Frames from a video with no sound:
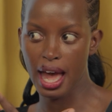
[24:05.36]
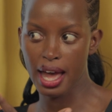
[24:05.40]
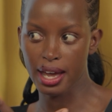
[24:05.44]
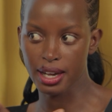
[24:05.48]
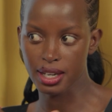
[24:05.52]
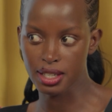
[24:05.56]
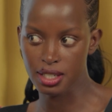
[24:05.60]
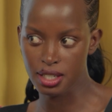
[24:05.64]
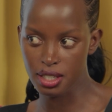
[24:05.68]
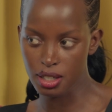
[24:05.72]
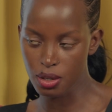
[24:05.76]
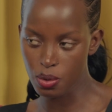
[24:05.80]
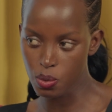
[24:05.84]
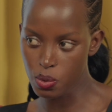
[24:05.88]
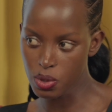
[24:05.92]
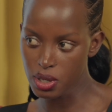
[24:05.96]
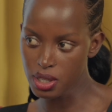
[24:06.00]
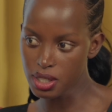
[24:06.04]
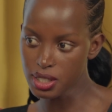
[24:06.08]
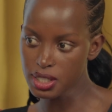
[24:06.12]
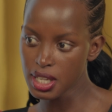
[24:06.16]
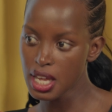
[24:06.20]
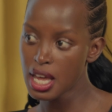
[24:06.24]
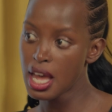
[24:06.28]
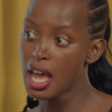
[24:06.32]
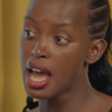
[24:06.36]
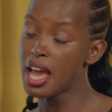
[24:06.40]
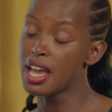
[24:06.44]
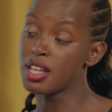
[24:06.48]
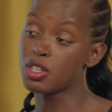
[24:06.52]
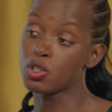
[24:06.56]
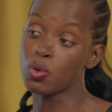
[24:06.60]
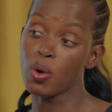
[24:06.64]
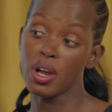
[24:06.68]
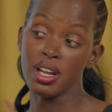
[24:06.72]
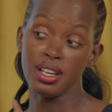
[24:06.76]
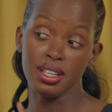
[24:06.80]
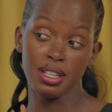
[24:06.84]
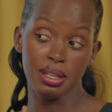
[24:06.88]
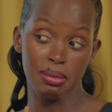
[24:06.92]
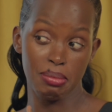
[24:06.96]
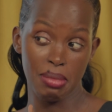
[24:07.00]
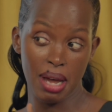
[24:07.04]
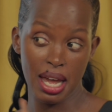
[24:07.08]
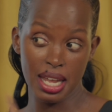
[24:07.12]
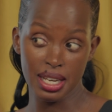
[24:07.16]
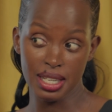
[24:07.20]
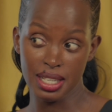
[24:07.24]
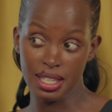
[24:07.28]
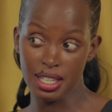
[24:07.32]
acting world? It's quite
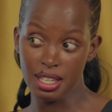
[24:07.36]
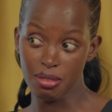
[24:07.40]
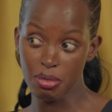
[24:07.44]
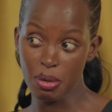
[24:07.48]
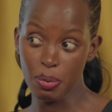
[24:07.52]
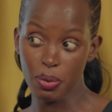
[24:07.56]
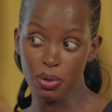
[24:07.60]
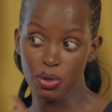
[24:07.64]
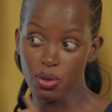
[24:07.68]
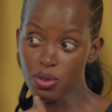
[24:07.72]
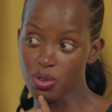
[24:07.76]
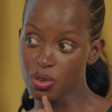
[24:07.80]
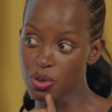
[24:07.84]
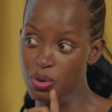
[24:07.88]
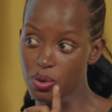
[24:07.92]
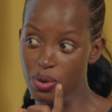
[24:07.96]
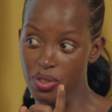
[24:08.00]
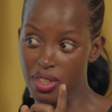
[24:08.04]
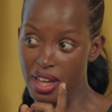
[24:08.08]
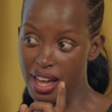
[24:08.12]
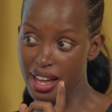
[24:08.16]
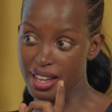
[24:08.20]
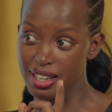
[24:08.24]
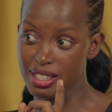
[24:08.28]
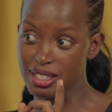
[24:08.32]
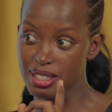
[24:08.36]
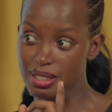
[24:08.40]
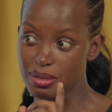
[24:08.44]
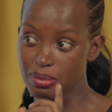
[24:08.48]
demanding. People don't know that.